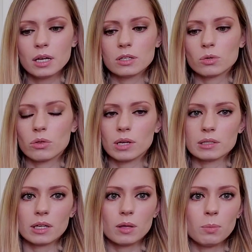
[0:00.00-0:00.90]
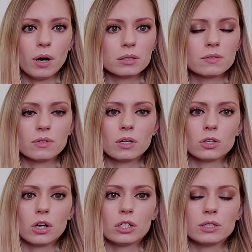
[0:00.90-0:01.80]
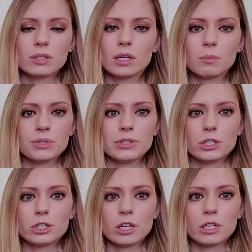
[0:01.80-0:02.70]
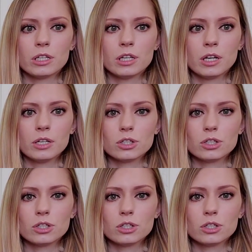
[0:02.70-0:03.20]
So things like the parts of the guitar, sitting position,